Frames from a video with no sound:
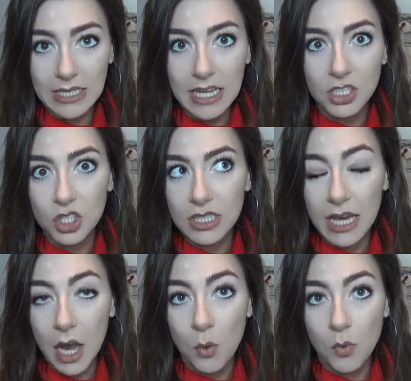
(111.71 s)
It's just
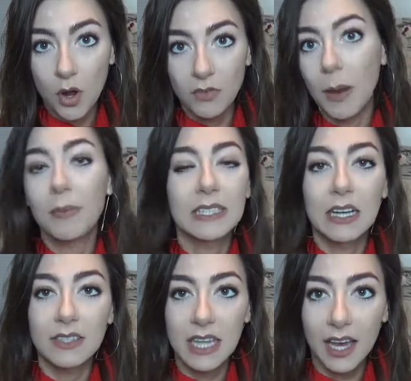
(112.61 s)
like a row of puppies. And
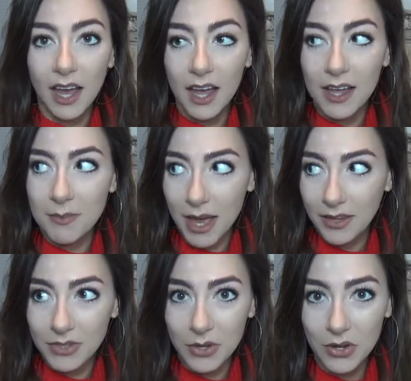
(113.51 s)
I was like, I
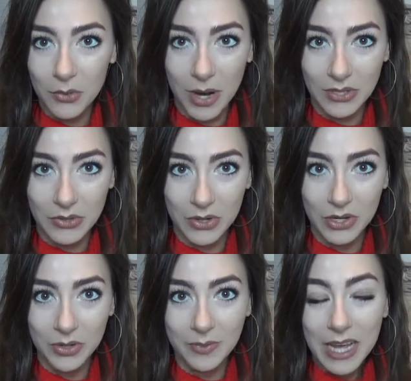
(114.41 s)
have to go to the
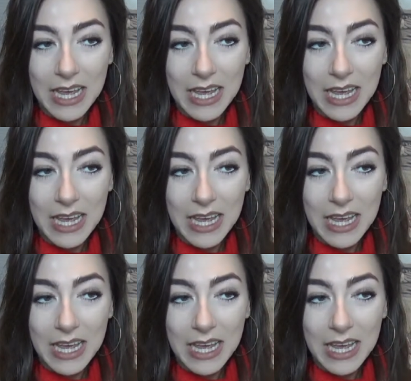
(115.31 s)
restroom